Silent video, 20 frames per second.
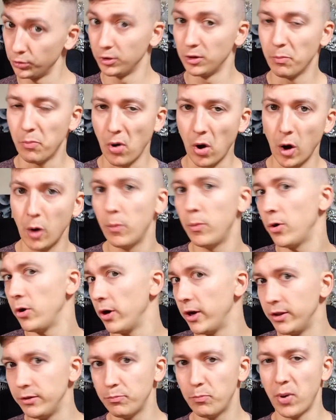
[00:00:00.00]
to the barber
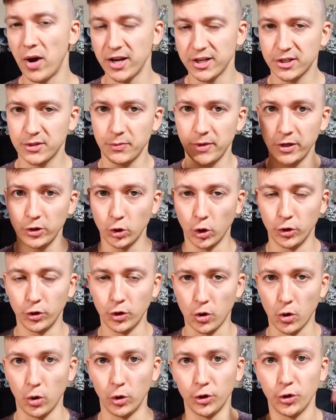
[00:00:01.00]
and buzz my
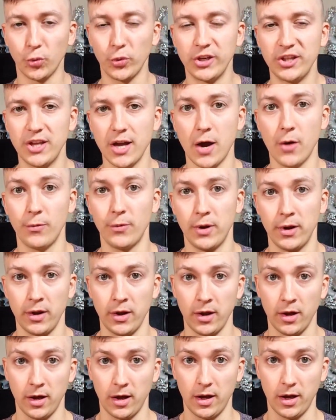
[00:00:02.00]
donor all the way down
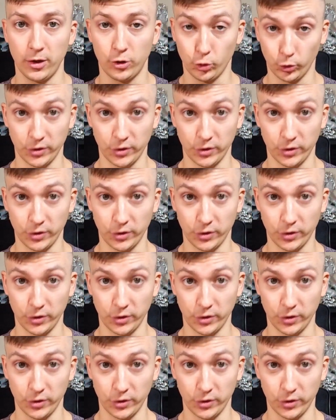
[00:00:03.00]
to